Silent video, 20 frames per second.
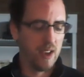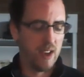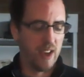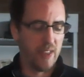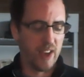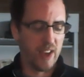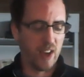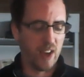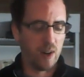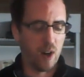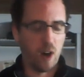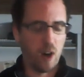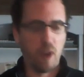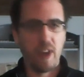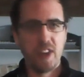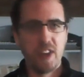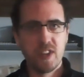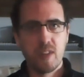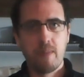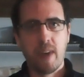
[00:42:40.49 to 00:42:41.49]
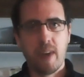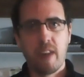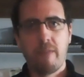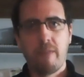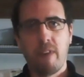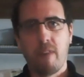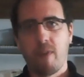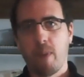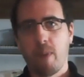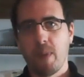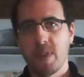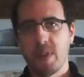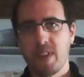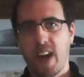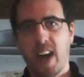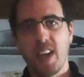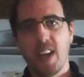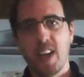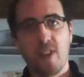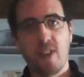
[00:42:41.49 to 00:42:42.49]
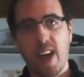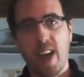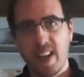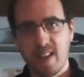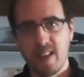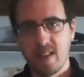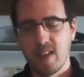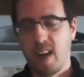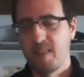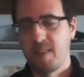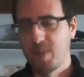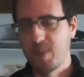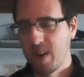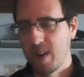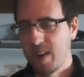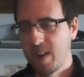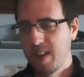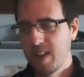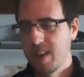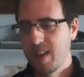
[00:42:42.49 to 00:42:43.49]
and they go, oh, they should benefit from this eye tracking software.